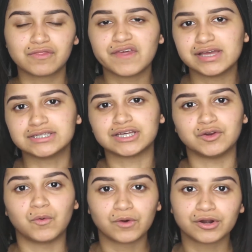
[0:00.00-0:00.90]
things
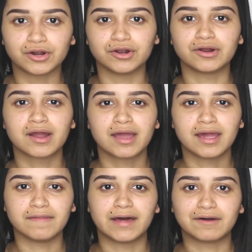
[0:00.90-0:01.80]
in order,
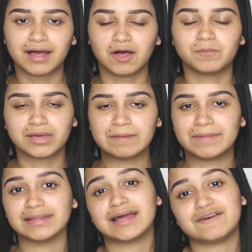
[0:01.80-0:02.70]
and that'll help keep
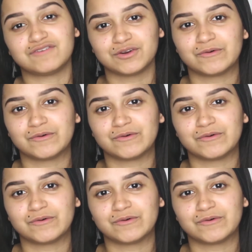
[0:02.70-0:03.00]
my life in